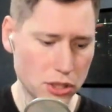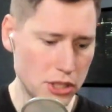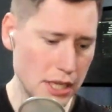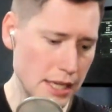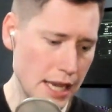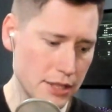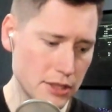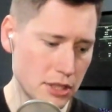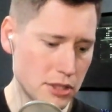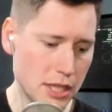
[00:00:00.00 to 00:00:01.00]
to
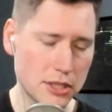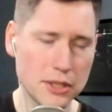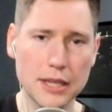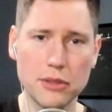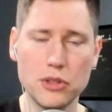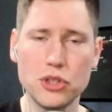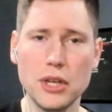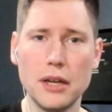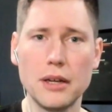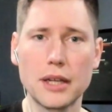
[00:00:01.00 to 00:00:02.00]
CES, it's it's like the
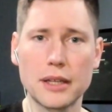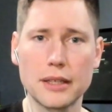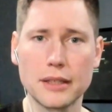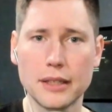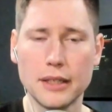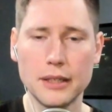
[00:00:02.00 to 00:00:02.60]
generic